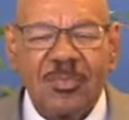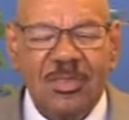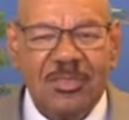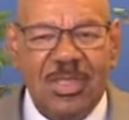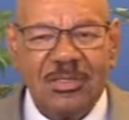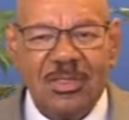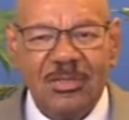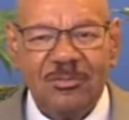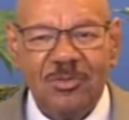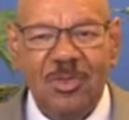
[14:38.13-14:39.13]
that
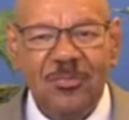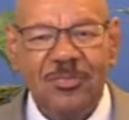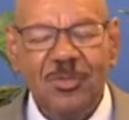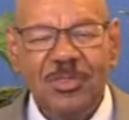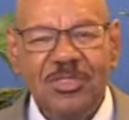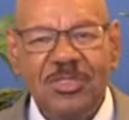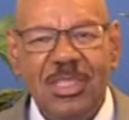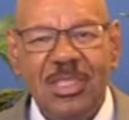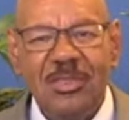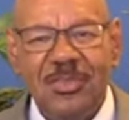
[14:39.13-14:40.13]
your foolish
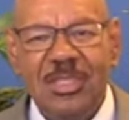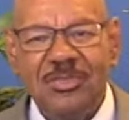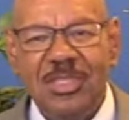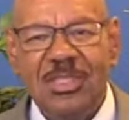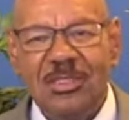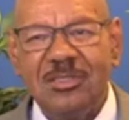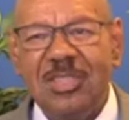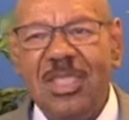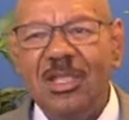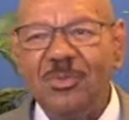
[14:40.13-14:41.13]
king thinks he can
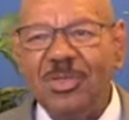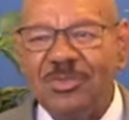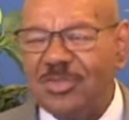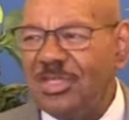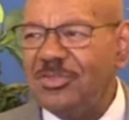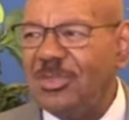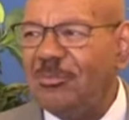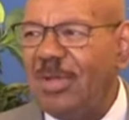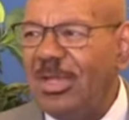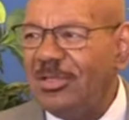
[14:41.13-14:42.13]
dare resist the
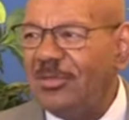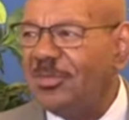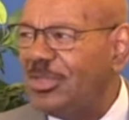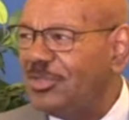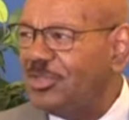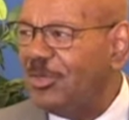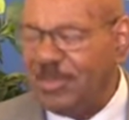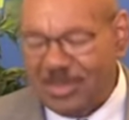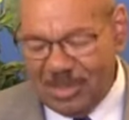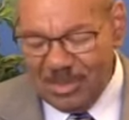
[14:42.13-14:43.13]
might of the
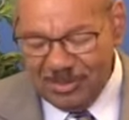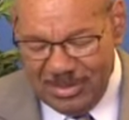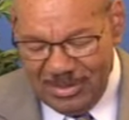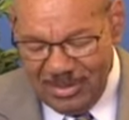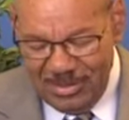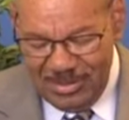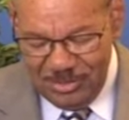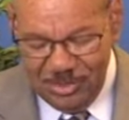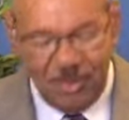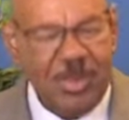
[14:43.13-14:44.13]
Assyrian army.
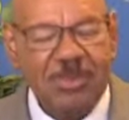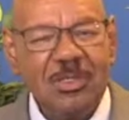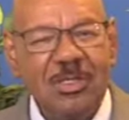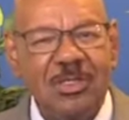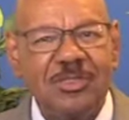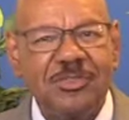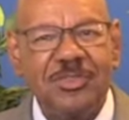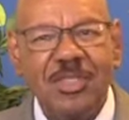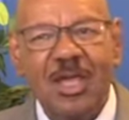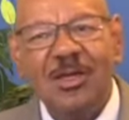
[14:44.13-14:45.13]
You people are going to
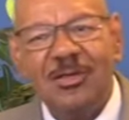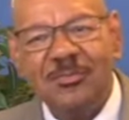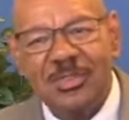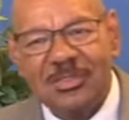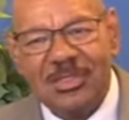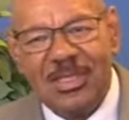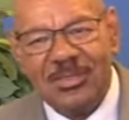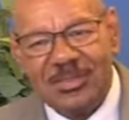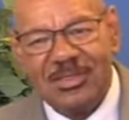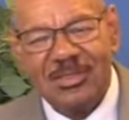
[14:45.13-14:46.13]
starve to
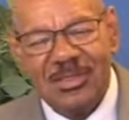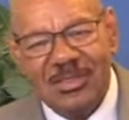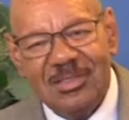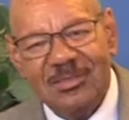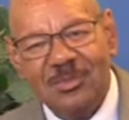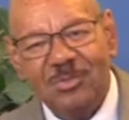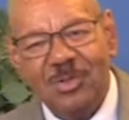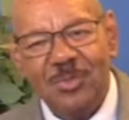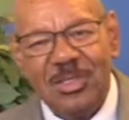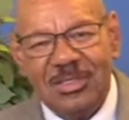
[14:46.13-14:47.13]
death, and look
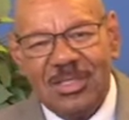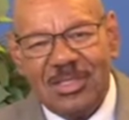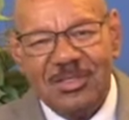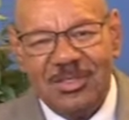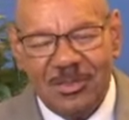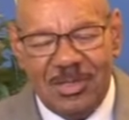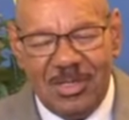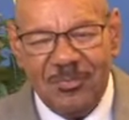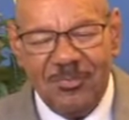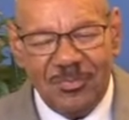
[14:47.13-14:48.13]
what we did
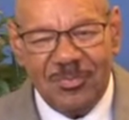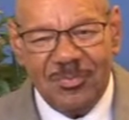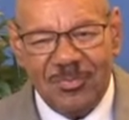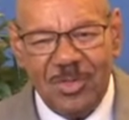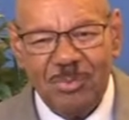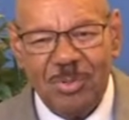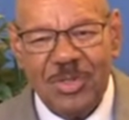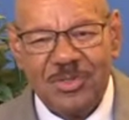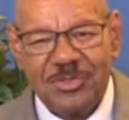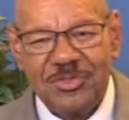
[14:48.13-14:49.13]
to your
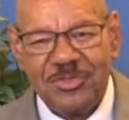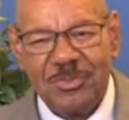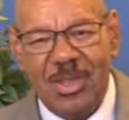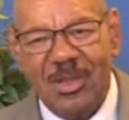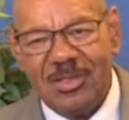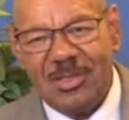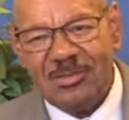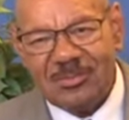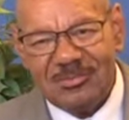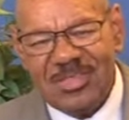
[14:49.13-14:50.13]
brothers in Samaria
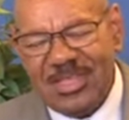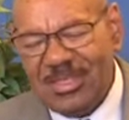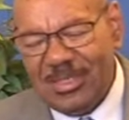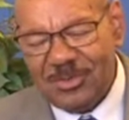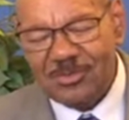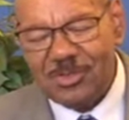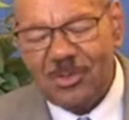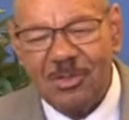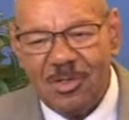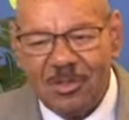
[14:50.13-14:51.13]
a decade or so
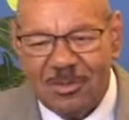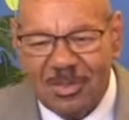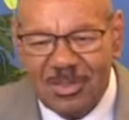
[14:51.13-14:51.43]
ago.